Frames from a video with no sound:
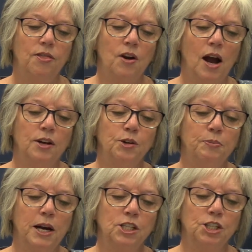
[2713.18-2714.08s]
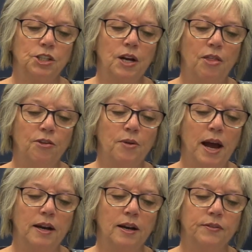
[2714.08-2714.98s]
they're under pressure and
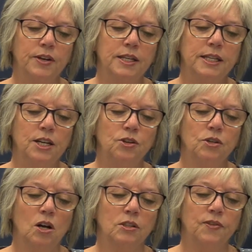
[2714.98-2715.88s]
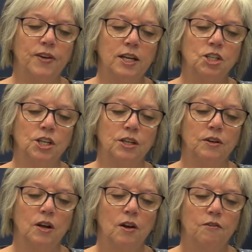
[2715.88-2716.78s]
threat of continued
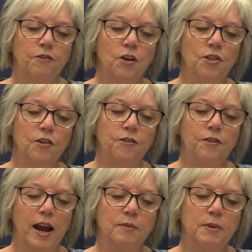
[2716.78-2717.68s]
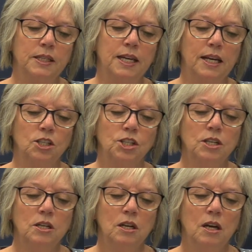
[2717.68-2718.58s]
cultivation, further
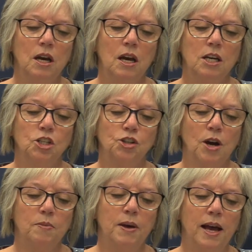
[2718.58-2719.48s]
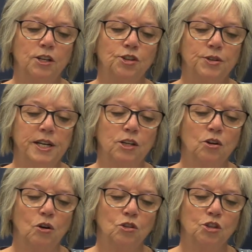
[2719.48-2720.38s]
fragmentation, shrub and tree
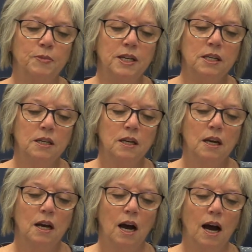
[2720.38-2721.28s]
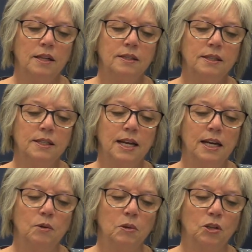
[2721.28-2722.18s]
encroachment,
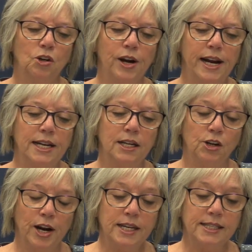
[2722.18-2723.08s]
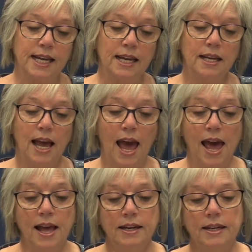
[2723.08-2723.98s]
unsustainable gra grazing,
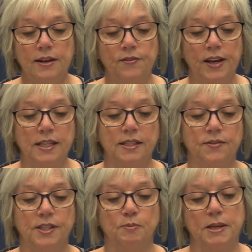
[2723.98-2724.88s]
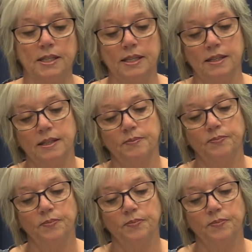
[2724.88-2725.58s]
and invasive species.